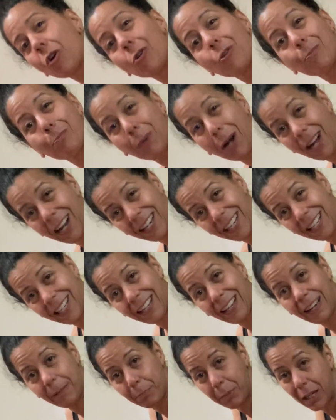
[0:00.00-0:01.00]
own
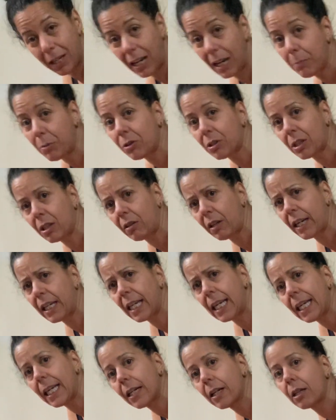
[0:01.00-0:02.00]
body and being able to like
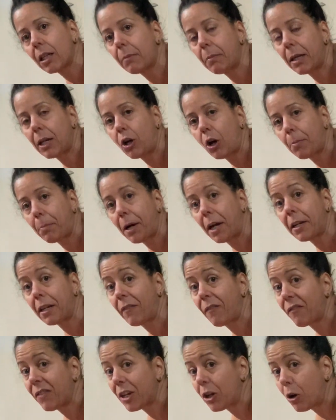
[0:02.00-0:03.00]
heal and make our
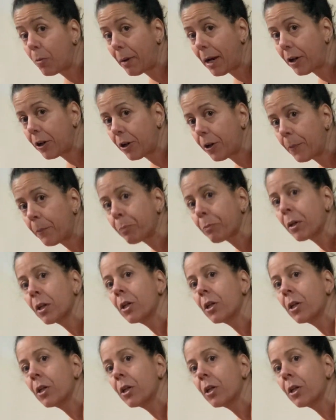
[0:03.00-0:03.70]
body feel better.